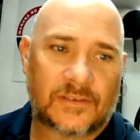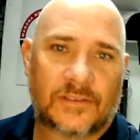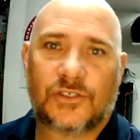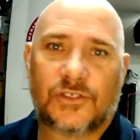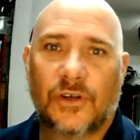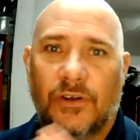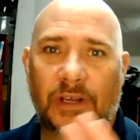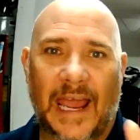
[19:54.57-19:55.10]

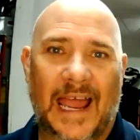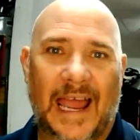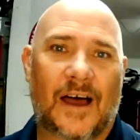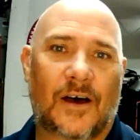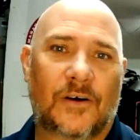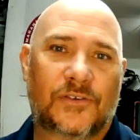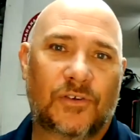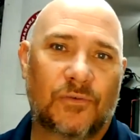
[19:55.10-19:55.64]
show you
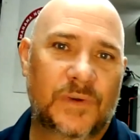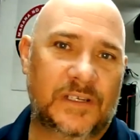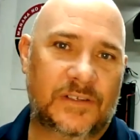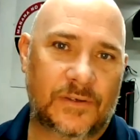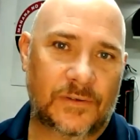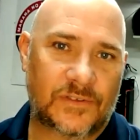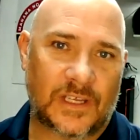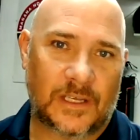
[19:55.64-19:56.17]
how to
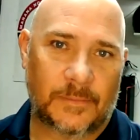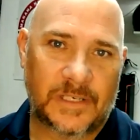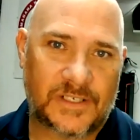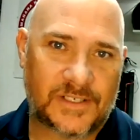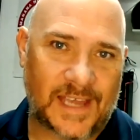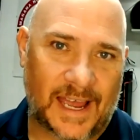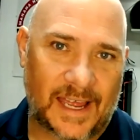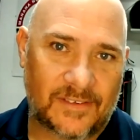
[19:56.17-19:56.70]
reduce image
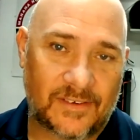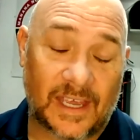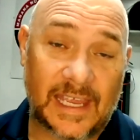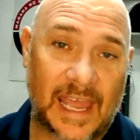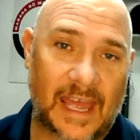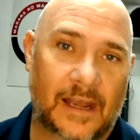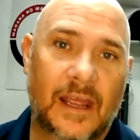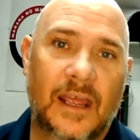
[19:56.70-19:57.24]
size.
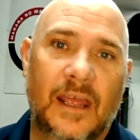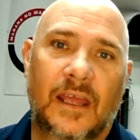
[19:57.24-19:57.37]
Again,